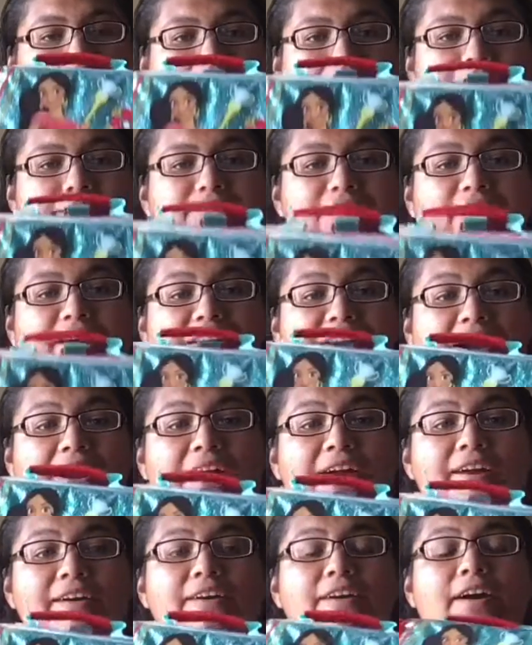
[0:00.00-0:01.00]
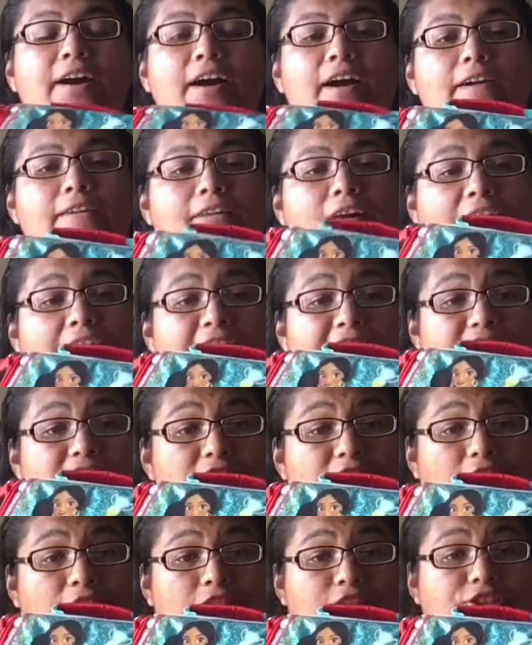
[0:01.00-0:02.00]
Elena of
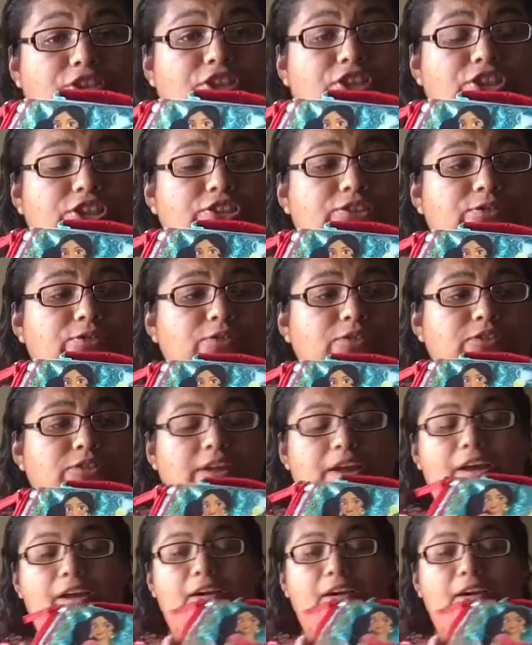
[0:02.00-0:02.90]
Avalon shoes.